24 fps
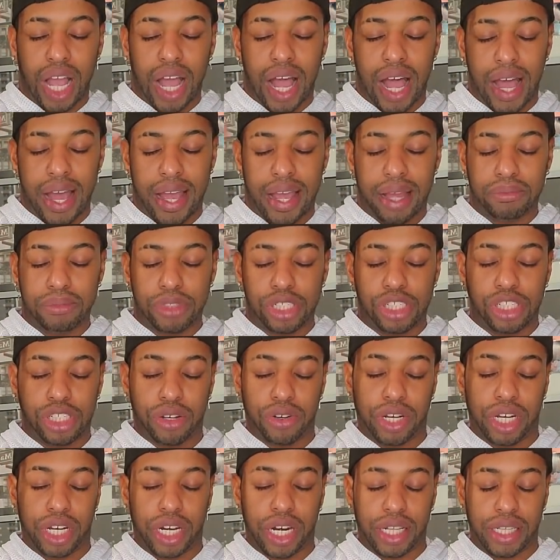I am
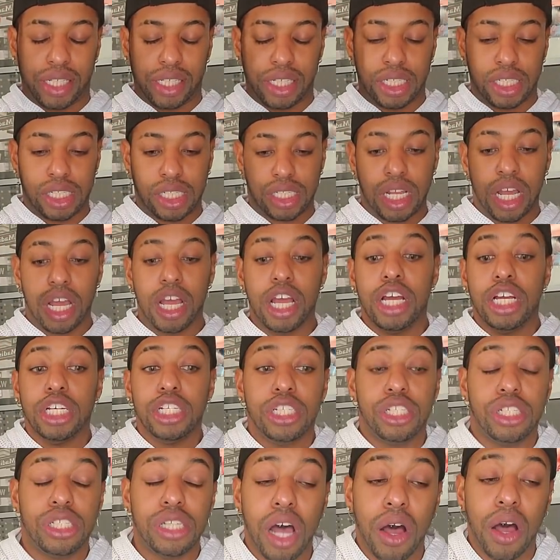so good at this.
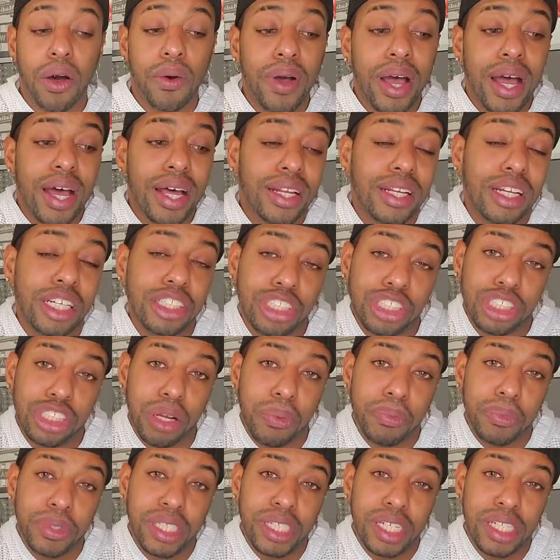So let's just
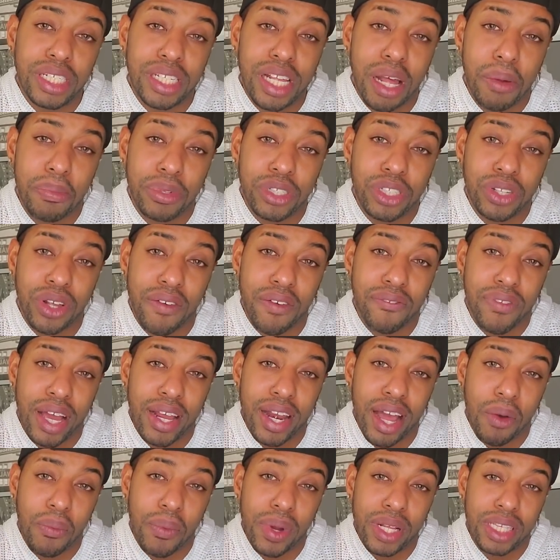jump into this episode and find
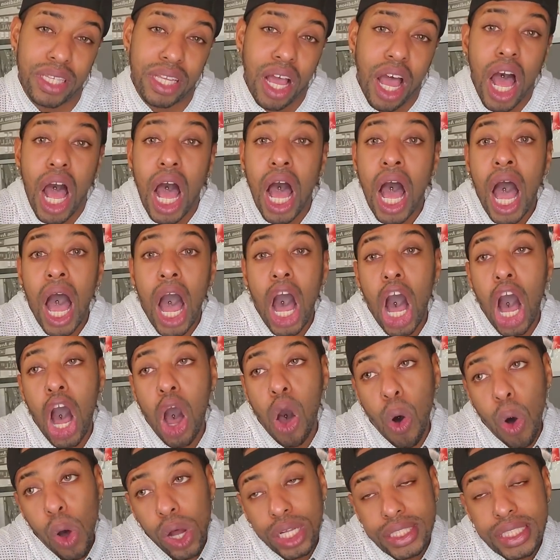out what
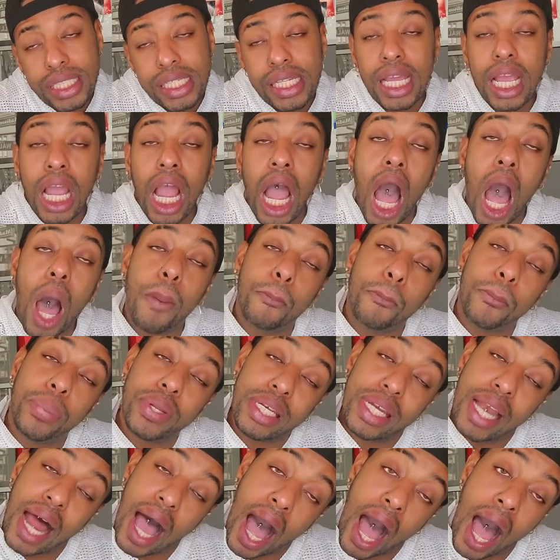Haunting a
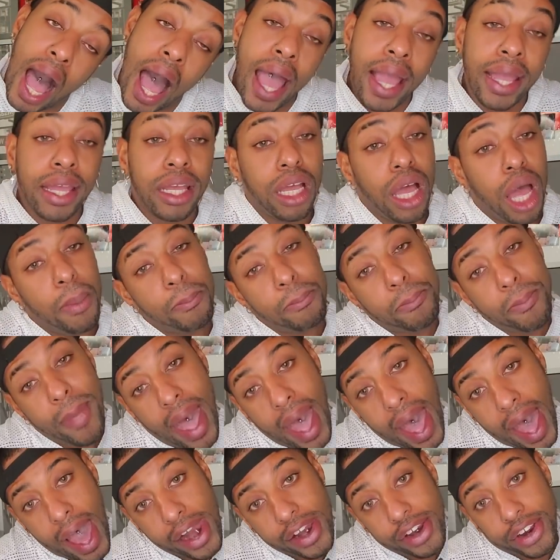Bly
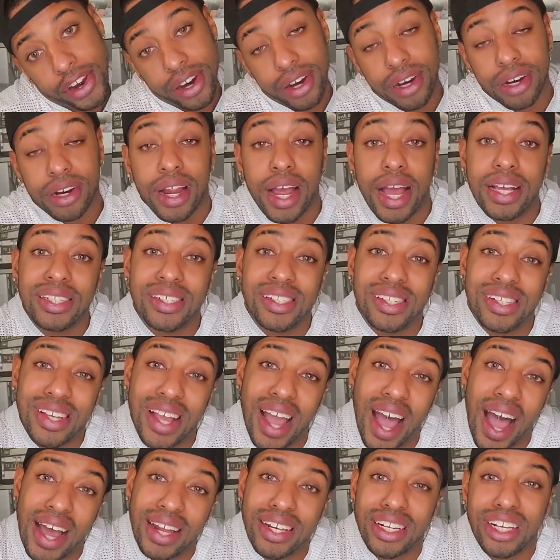Manor has
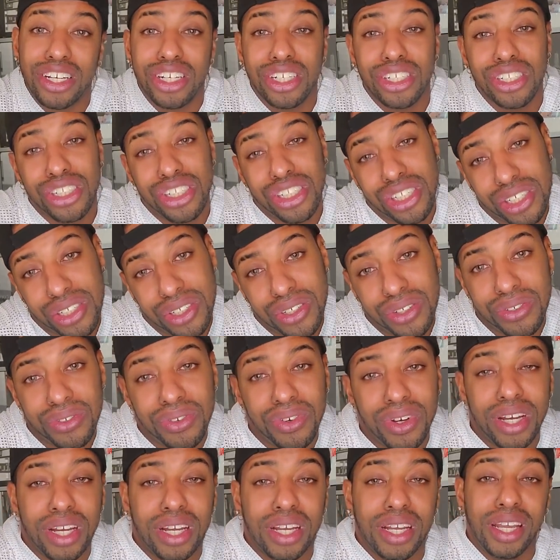got
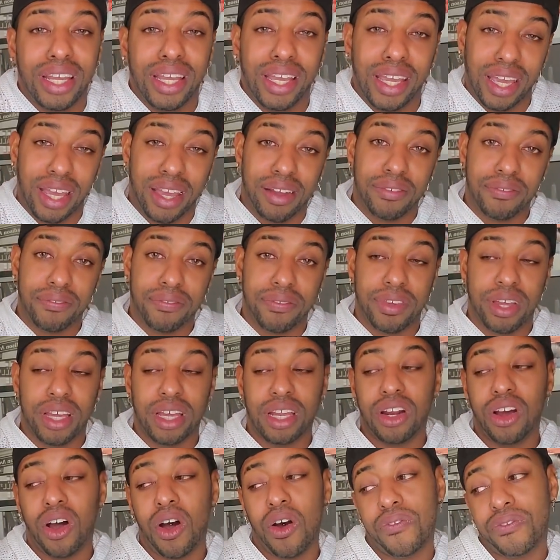to give.
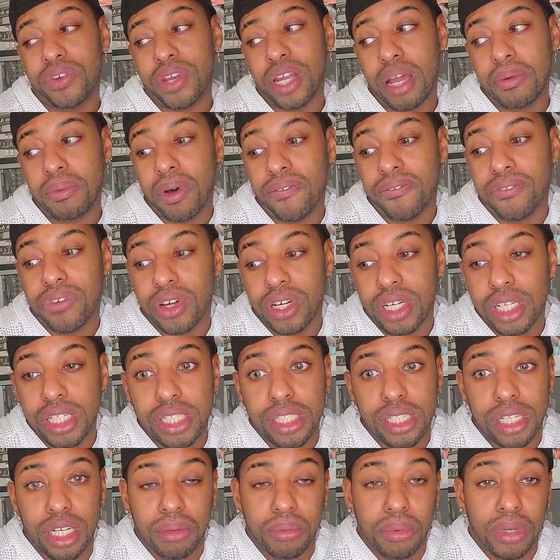And hopefully I won't fall
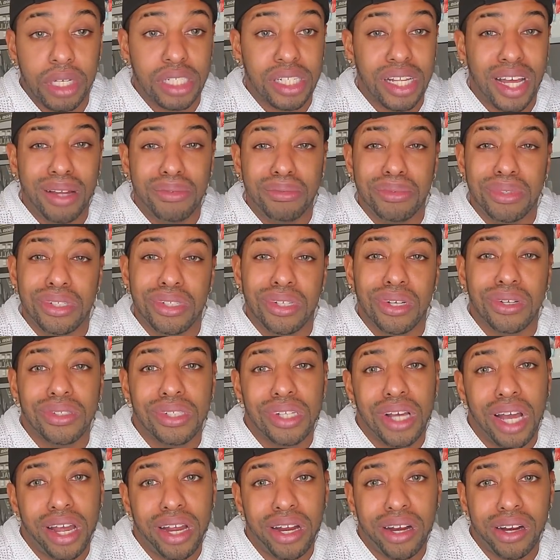asleep because I am so
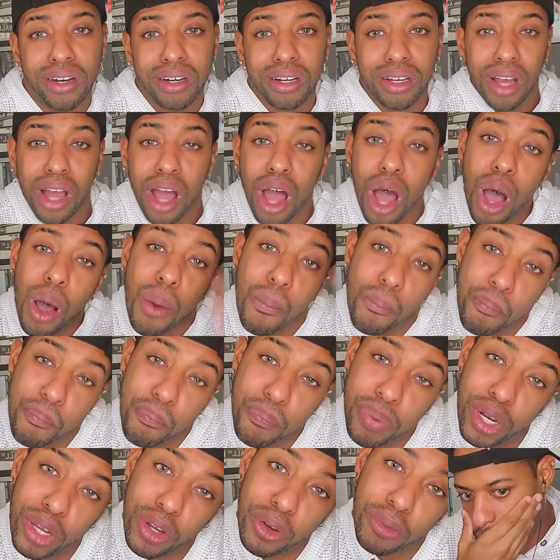tired.
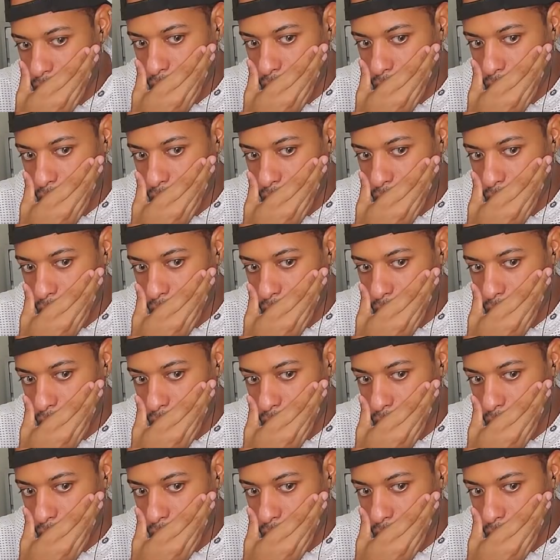Bloop!